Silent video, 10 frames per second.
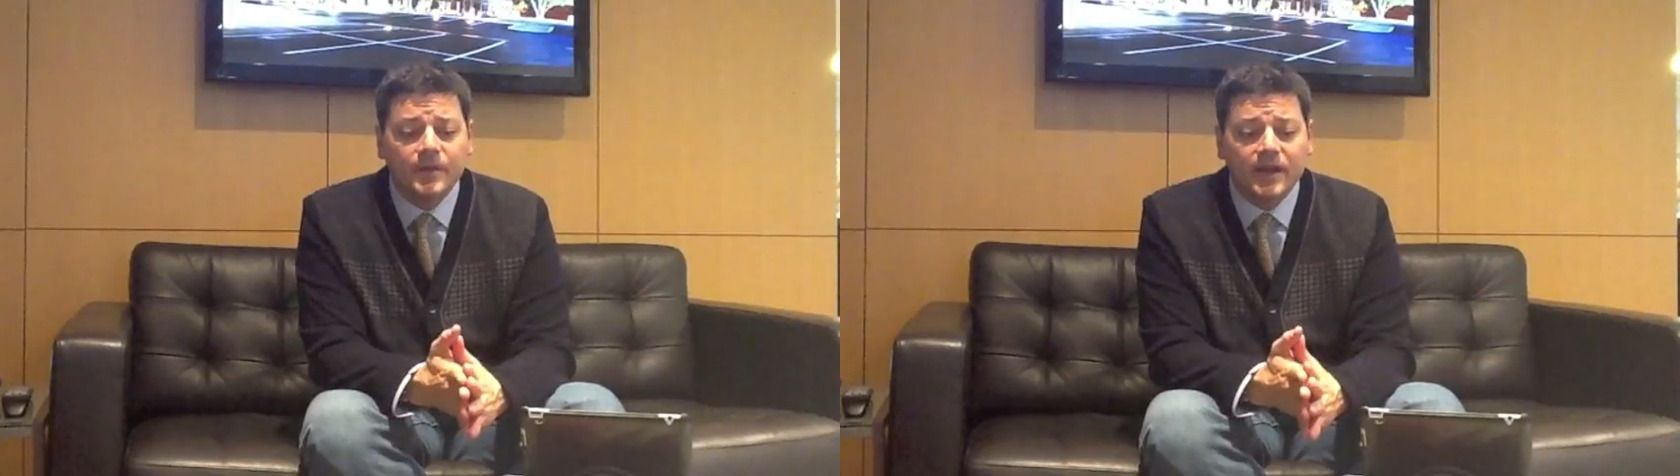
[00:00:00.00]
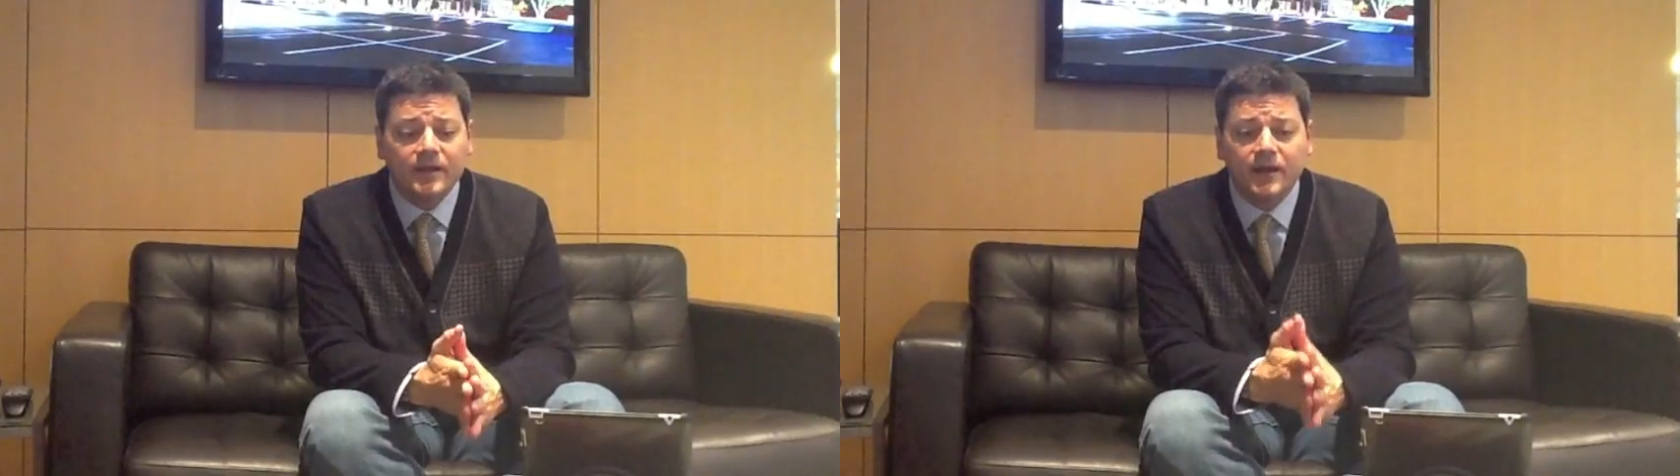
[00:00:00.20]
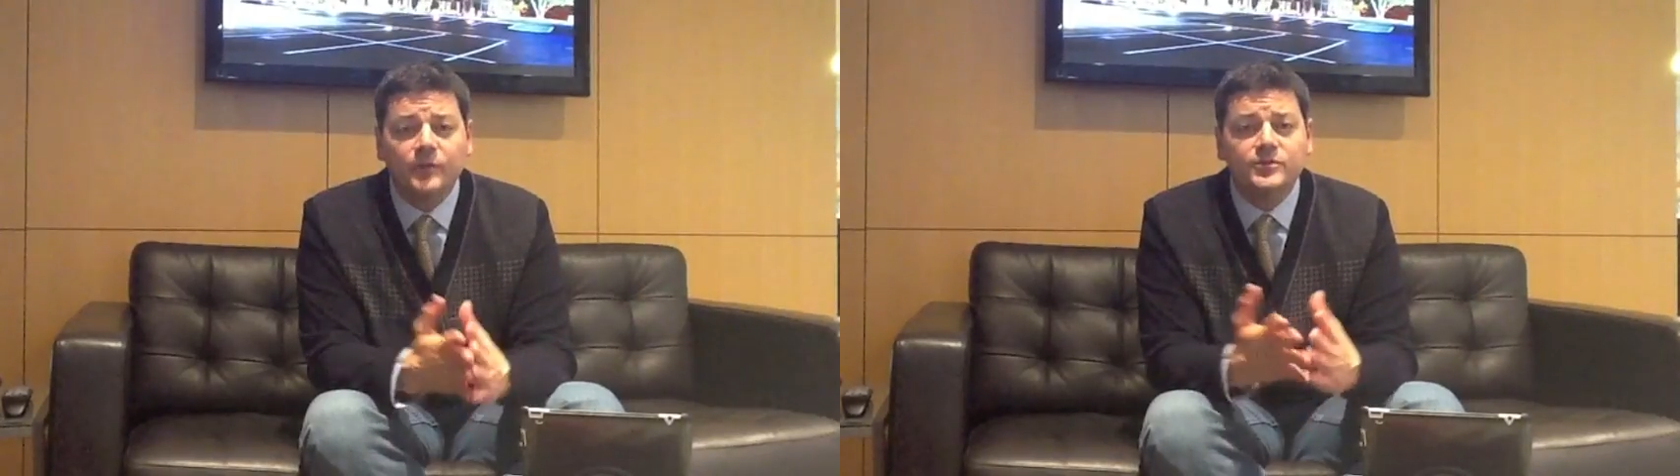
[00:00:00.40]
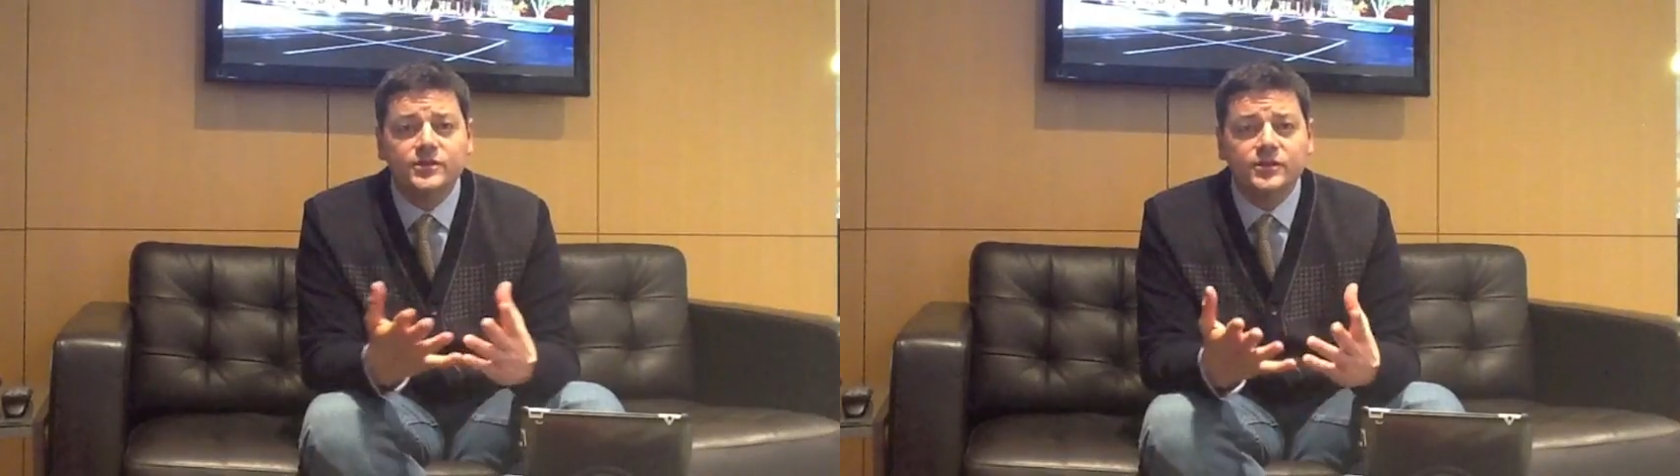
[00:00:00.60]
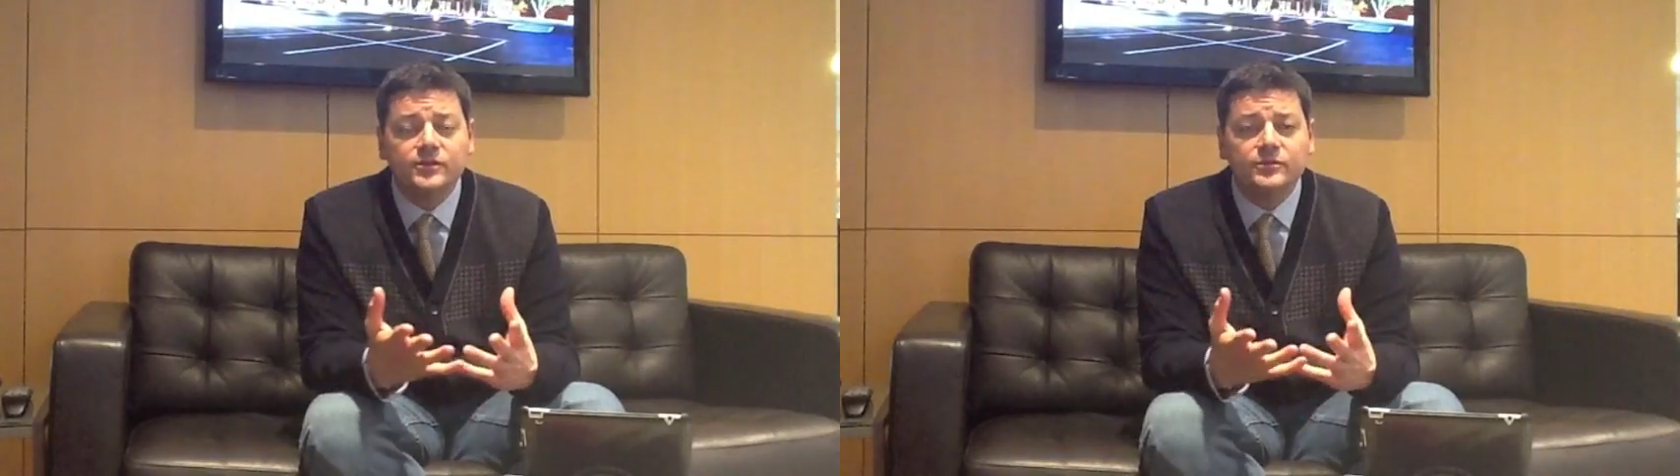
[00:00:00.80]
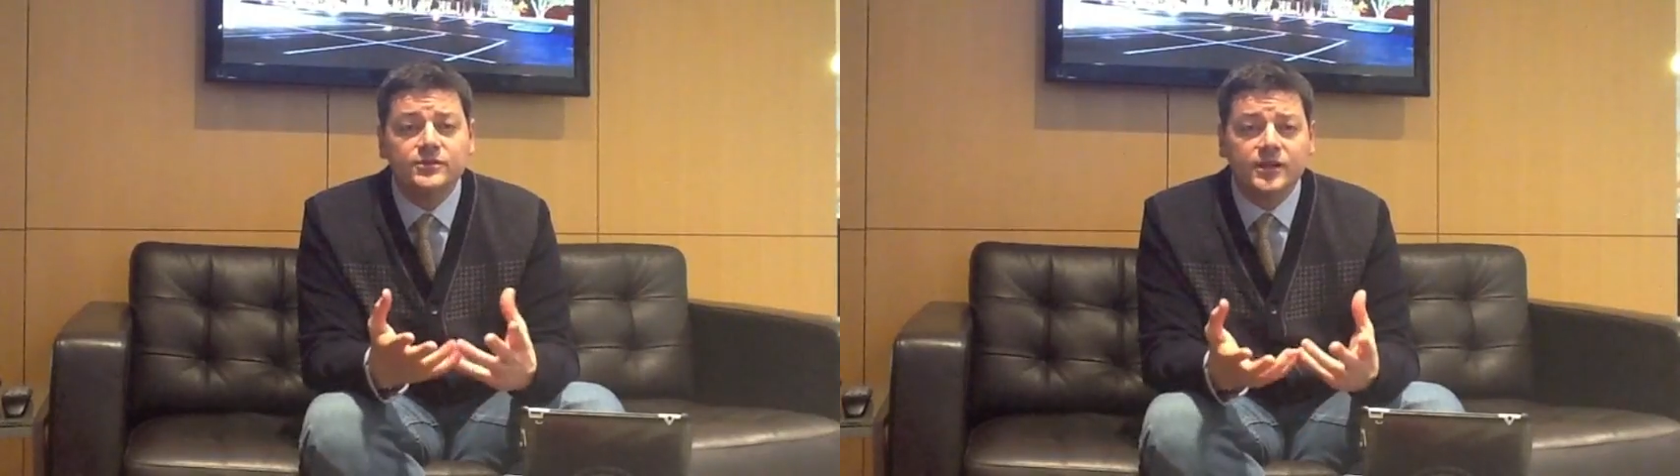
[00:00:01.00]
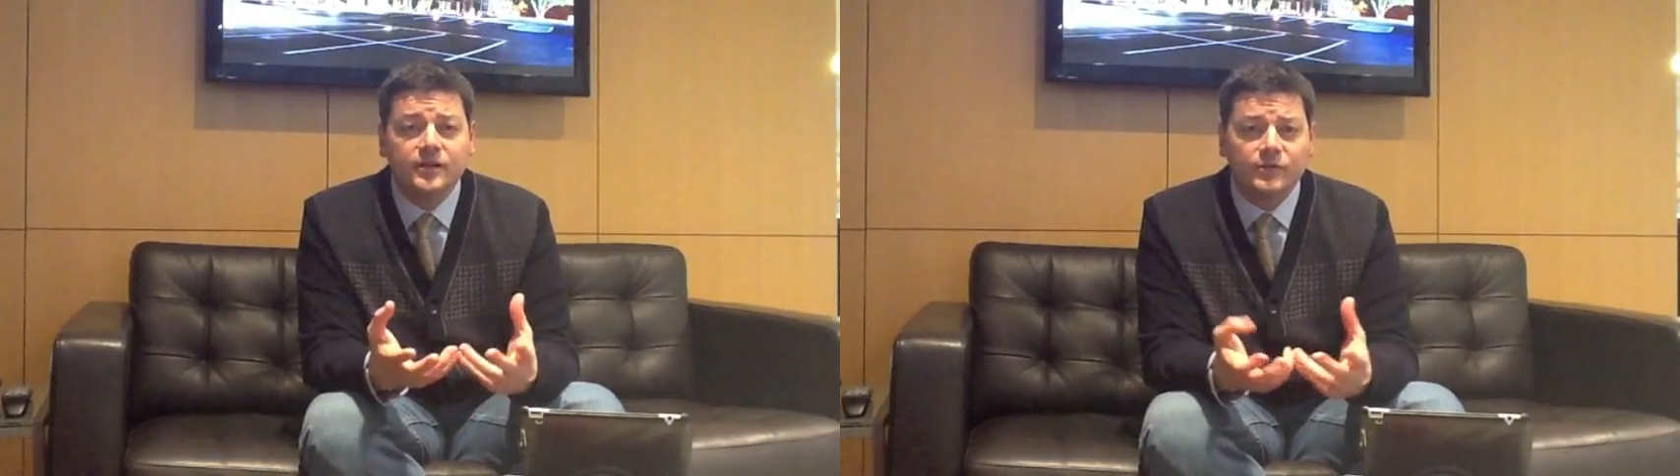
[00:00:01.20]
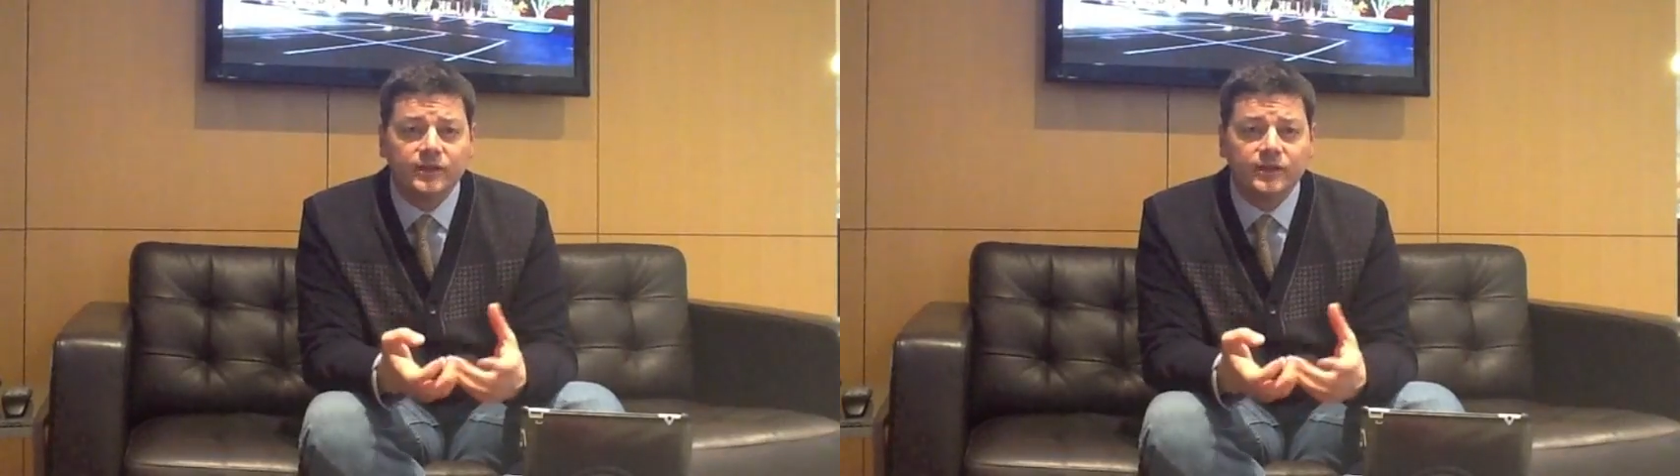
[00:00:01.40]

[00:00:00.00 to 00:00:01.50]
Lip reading: that helps you set